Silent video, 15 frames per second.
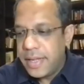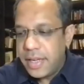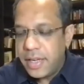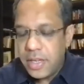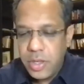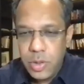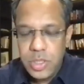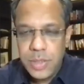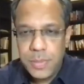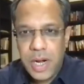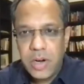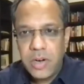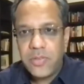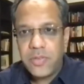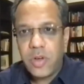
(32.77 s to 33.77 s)
a huge
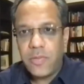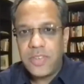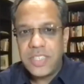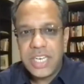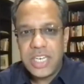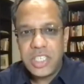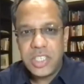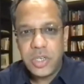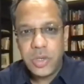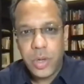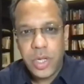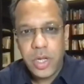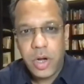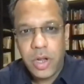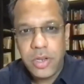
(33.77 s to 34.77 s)
amount of conversation
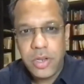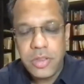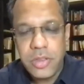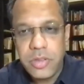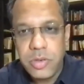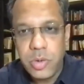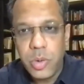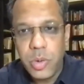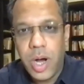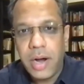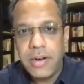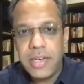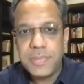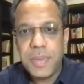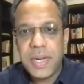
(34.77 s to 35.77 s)
going on through
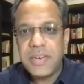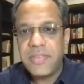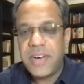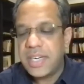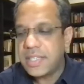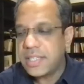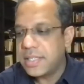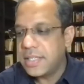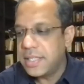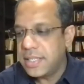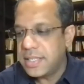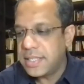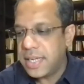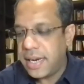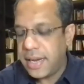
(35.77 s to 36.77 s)
our respective
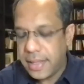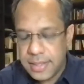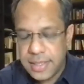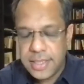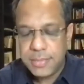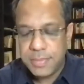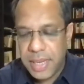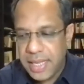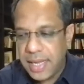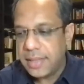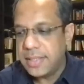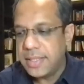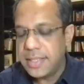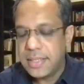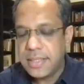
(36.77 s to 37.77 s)
articles and others, many
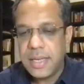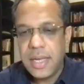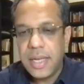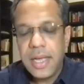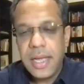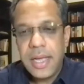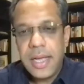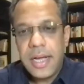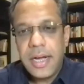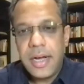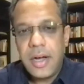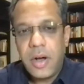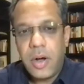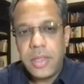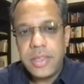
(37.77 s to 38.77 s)
others,
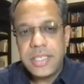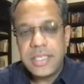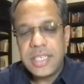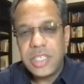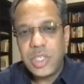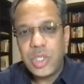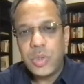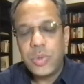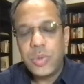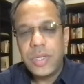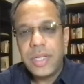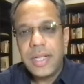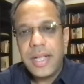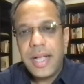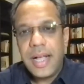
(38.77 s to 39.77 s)
on this issue.
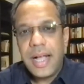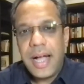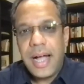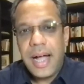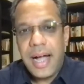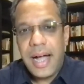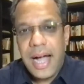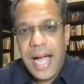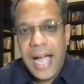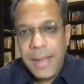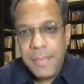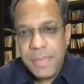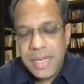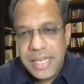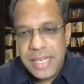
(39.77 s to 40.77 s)

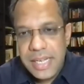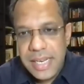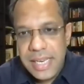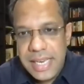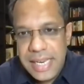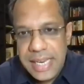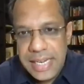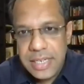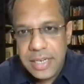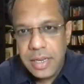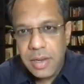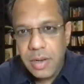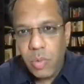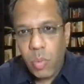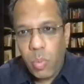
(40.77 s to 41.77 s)
I'm a
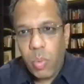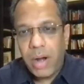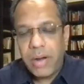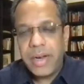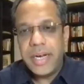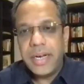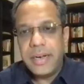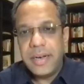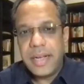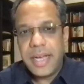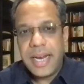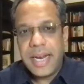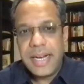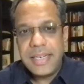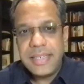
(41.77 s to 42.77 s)
little worried,
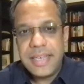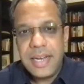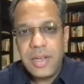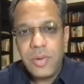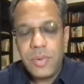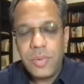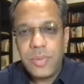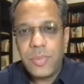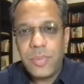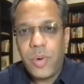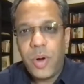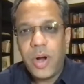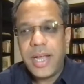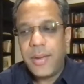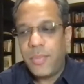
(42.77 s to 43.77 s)
and I'll tell you
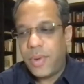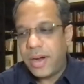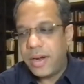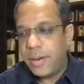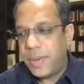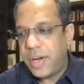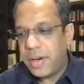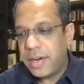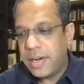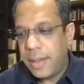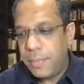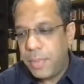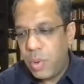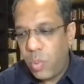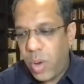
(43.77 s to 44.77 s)
what I'm worried about.
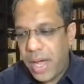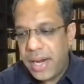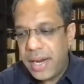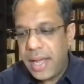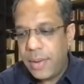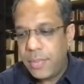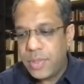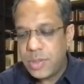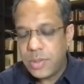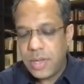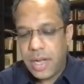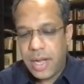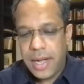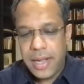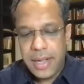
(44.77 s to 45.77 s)
Number one,
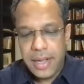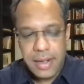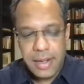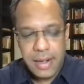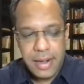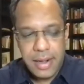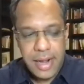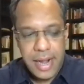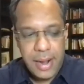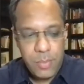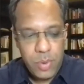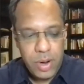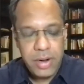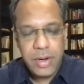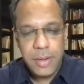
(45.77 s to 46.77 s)
I
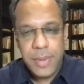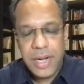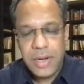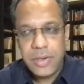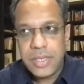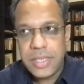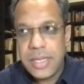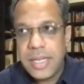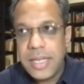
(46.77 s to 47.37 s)
am worried about